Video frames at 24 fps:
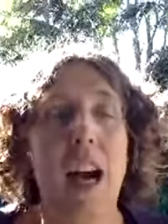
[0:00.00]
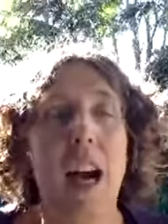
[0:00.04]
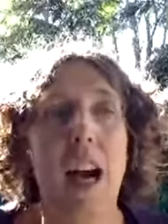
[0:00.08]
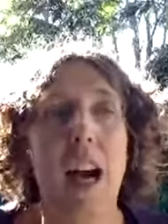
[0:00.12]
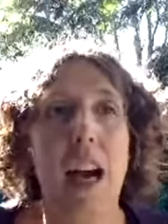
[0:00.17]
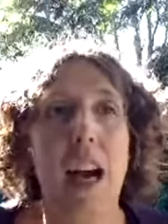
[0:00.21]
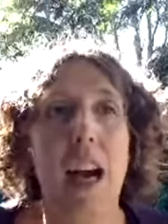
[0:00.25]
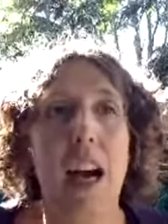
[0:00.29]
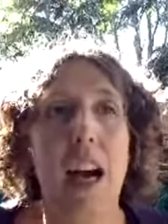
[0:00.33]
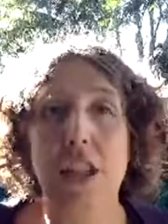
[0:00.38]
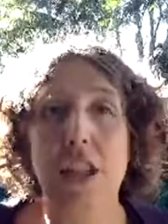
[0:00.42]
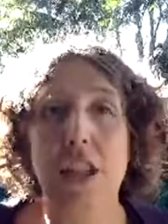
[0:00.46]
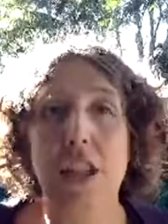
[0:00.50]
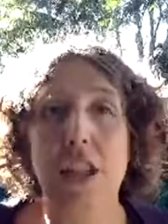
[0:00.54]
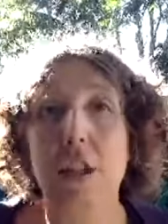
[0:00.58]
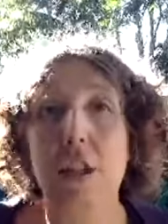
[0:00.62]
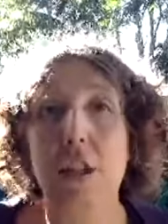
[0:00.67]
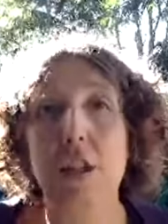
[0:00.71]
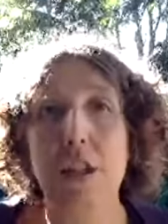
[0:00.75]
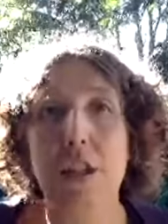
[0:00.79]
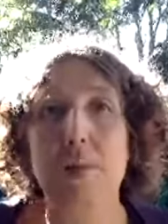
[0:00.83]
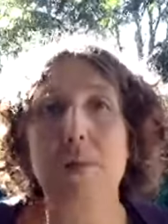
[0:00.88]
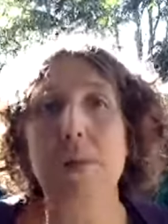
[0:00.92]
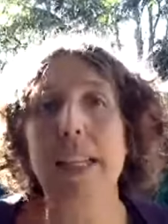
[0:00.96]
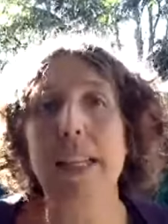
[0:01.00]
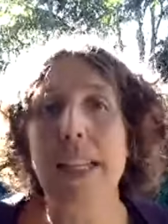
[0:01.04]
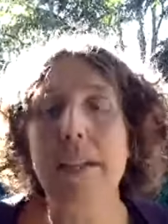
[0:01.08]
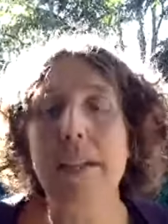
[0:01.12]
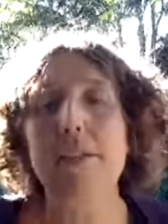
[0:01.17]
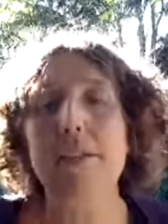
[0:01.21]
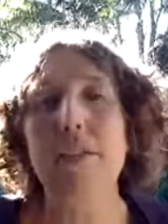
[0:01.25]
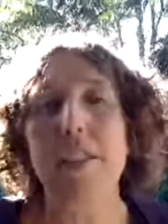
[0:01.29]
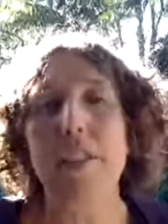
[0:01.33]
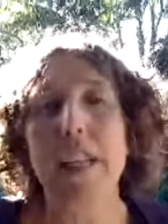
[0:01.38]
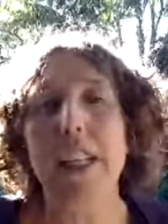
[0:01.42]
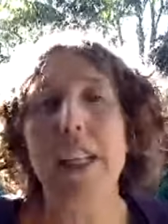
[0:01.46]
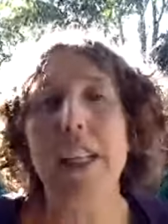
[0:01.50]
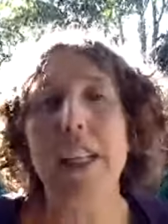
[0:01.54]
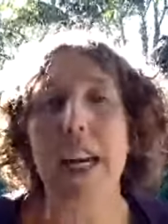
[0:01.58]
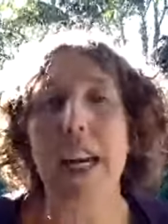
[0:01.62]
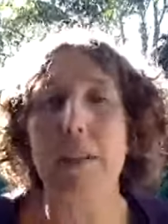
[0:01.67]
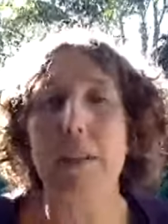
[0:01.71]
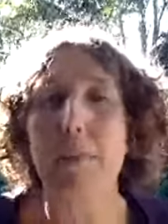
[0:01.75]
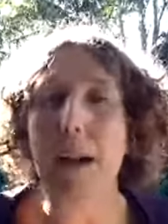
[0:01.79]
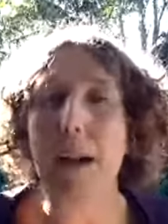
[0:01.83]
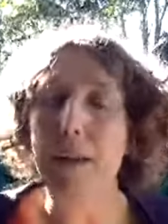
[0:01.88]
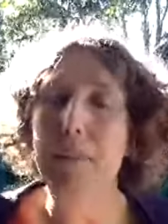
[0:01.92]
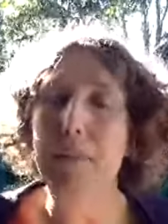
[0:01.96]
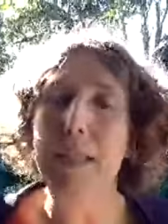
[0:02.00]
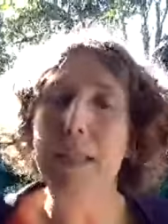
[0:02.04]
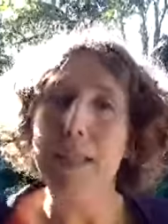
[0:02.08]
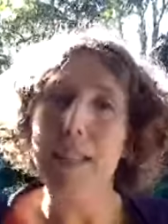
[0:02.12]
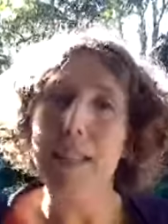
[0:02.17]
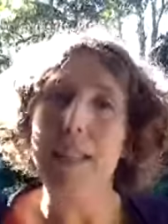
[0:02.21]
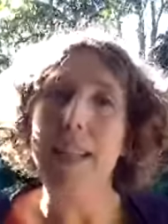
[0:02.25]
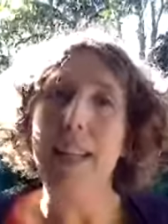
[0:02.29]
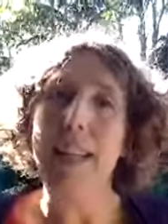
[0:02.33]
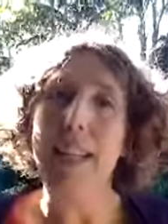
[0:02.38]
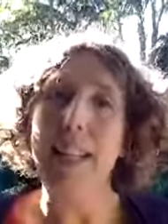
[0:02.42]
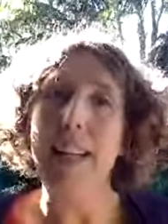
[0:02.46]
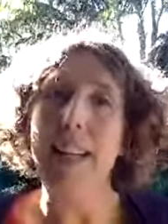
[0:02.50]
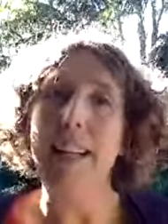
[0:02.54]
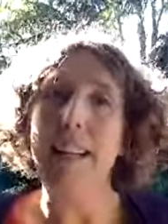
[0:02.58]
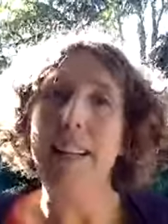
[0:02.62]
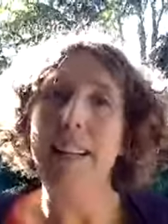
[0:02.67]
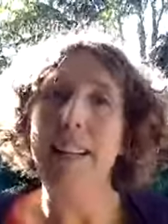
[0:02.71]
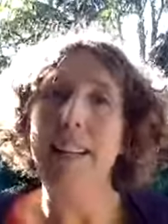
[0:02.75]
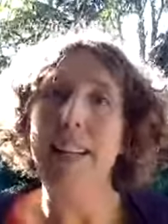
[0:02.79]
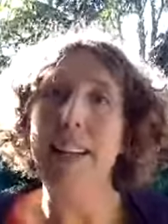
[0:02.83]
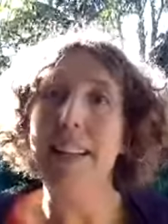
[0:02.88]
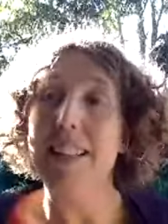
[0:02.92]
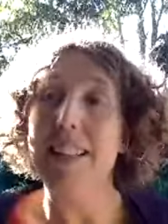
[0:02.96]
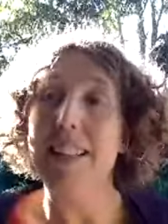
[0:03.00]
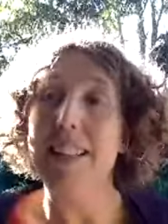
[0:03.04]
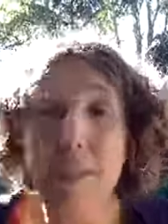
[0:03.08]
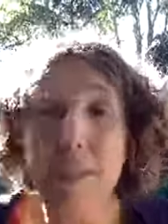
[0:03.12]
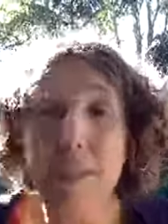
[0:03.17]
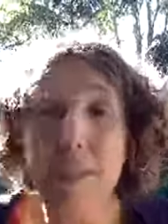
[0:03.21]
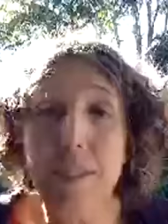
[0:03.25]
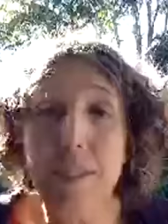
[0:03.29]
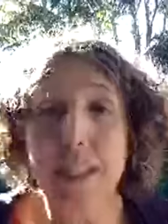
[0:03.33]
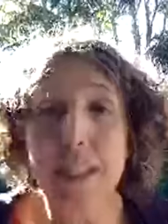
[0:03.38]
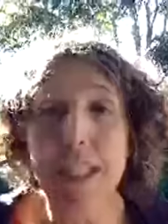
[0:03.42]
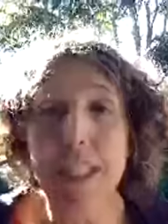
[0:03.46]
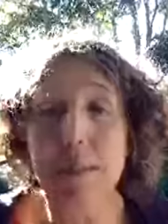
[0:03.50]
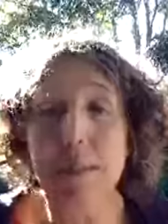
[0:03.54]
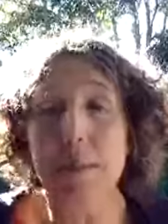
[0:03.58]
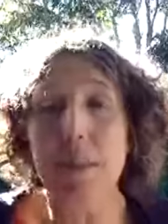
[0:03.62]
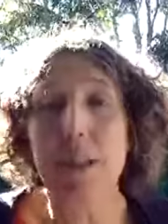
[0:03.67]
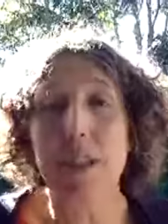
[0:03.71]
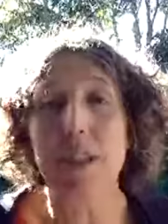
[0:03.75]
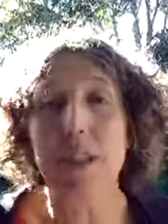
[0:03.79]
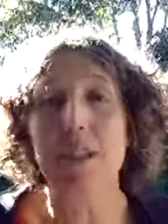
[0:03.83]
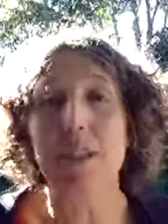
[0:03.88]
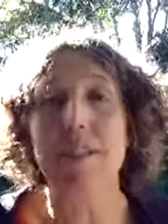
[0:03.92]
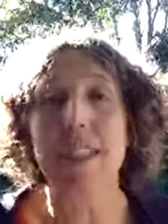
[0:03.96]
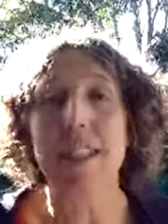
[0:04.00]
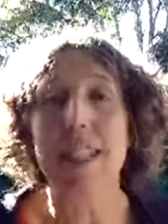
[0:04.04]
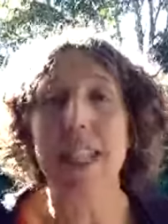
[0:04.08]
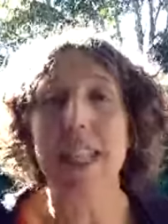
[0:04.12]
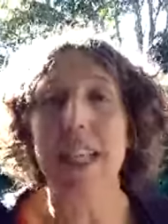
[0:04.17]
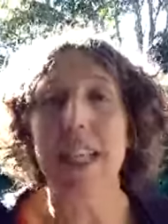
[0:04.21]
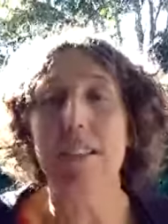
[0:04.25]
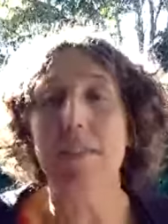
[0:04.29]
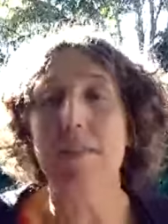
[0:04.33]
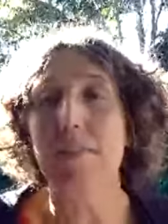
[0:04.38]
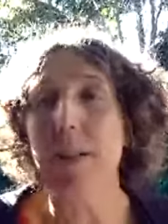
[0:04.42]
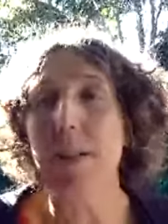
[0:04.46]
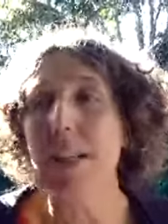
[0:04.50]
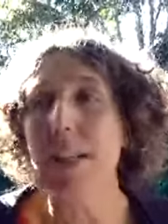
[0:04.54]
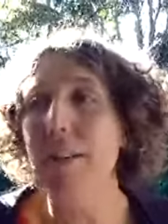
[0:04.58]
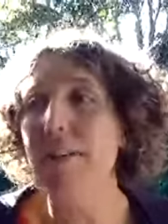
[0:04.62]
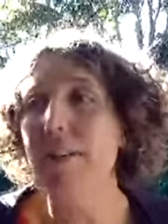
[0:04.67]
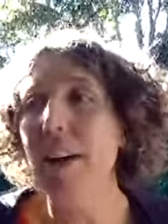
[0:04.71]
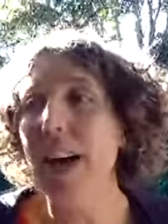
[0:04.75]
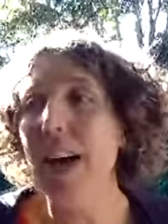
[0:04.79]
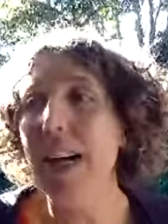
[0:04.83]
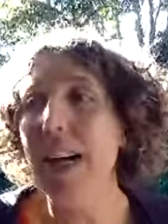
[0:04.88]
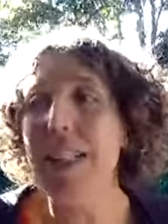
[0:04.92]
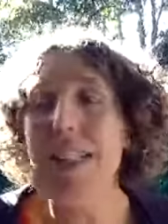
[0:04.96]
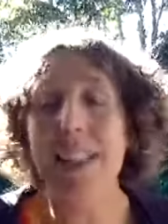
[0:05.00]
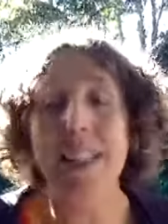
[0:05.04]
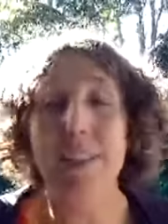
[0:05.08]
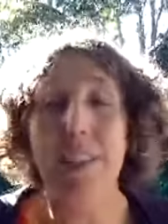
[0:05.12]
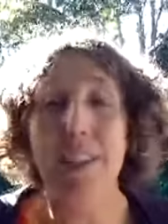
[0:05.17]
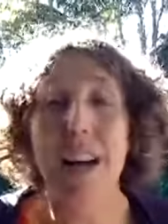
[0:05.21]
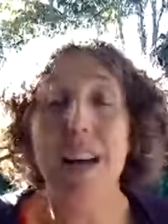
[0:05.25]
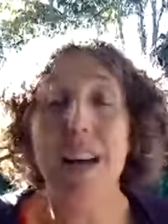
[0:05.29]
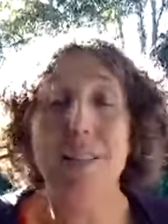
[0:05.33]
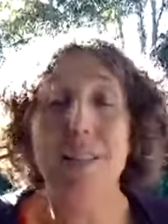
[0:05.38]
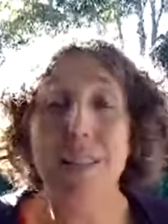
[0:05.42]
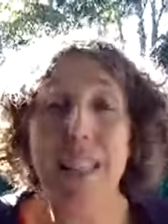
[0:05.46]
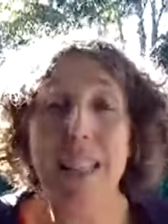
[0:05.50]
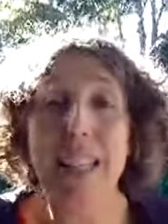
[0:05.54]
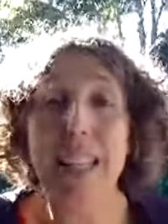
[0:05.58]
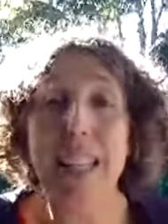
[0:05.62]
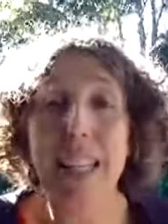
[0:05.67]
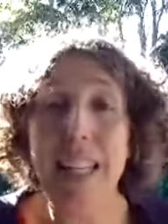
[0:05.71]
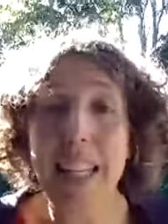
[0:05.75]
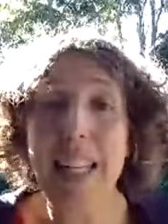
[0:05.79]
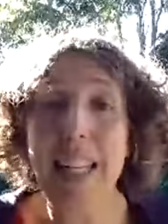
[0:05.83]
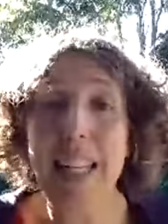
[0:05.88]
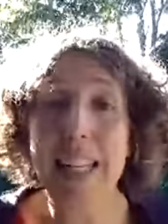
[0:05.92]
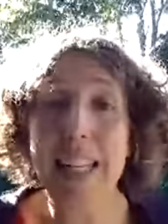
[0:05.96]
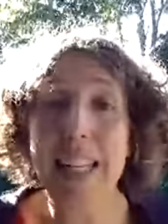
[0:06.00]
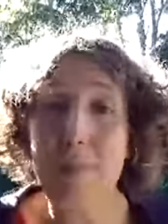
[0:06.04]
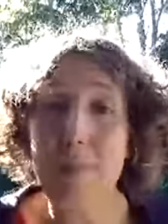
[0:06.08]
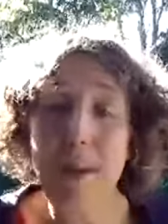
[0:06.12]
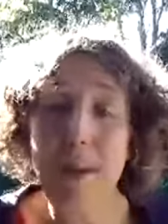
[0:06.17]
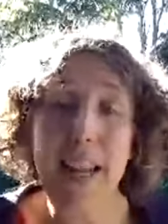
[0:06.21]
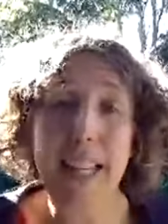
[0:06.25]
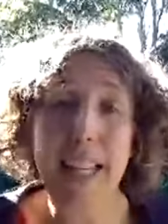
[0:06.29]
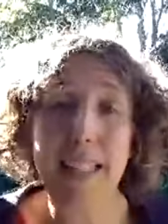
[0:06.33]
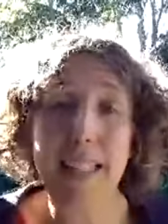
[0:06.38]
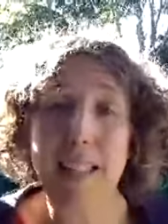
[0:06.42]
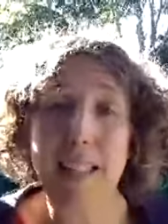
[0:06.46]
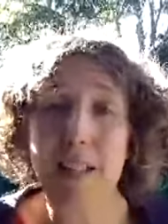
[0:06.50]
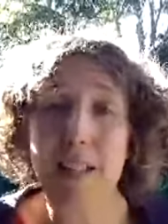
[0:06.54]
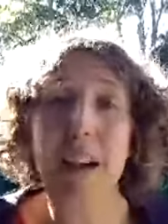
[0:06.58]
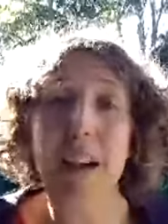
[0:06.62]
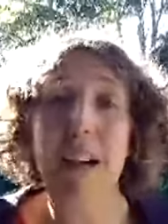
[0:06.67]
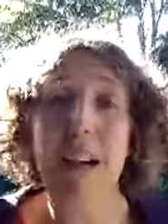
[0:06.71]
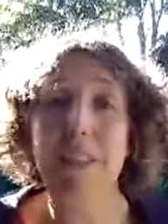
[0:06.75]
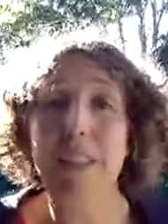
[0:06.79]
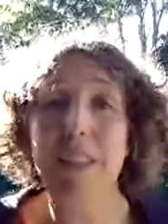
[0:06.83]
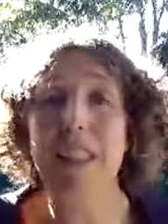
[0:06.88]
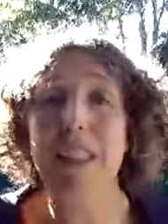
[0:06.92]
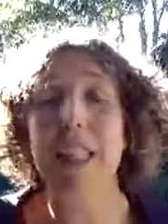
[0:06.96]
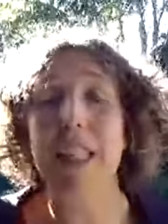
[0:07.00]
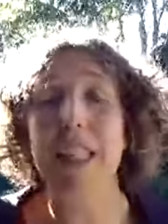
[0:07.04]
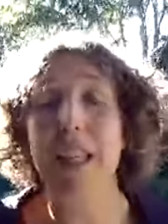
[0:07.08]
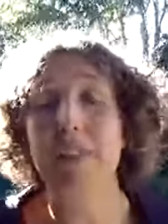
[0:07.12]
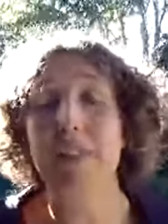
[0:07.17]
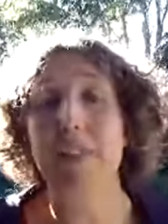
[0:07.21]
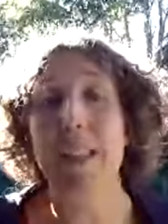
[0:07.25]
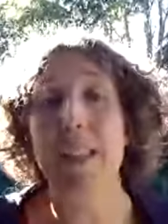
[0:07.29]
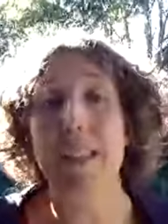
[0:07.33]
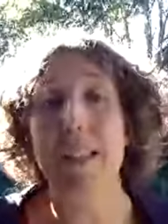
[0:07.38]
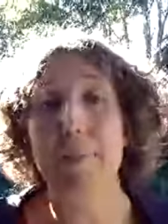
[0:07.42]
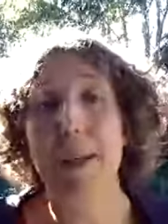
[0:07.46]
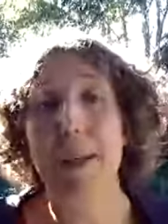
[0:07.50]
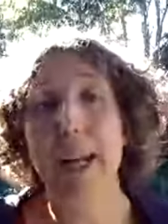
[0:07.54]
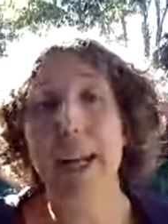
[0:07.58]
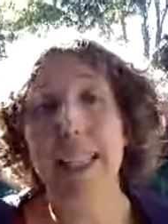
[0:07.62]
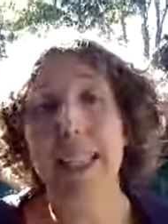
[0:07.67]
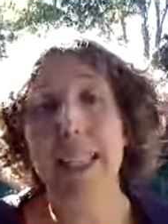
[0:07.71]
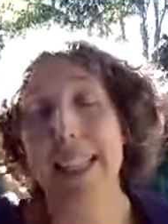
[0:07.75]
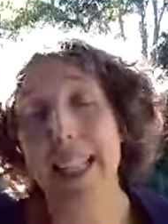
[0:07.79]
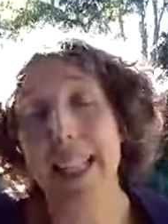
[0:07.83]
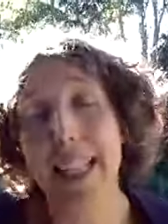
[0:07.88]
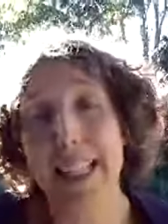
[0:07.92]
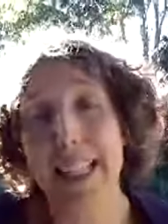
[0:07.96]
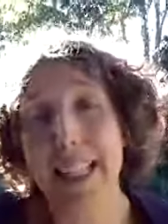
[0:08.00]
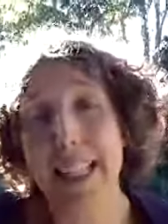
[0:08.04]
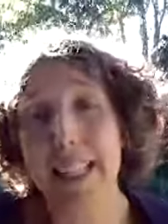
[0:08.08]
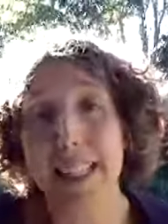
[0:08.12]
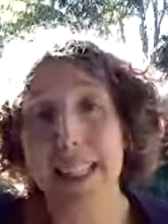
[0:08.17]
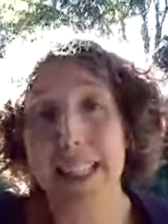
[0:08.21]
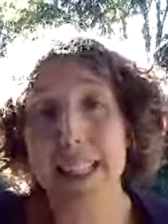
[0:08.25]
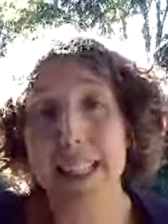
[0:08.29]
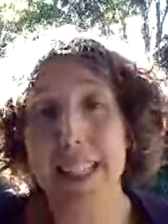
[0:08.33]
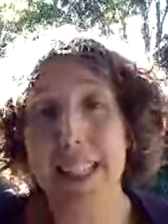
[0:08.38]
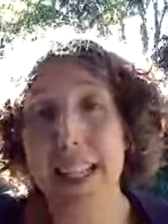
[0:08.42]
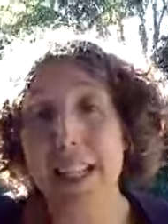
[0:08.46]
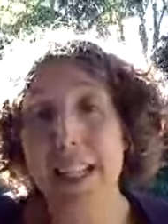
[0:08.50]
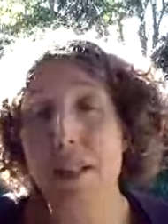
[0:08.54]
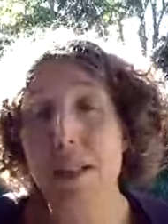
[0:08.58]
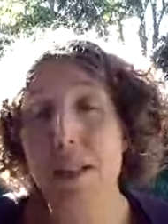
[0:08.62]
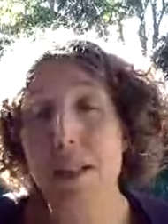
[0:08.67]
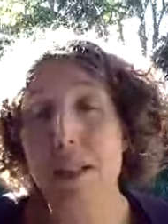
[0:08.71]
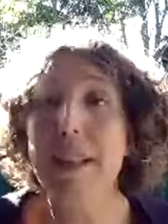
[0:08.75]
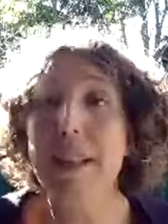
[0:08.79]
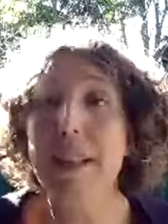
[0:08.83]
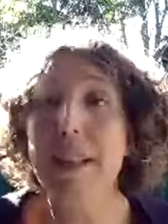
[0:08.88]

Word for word: I need you to be different, that might be something that is hard for someone to receive. But if I just, I really need space or I really need respect, that's understandable.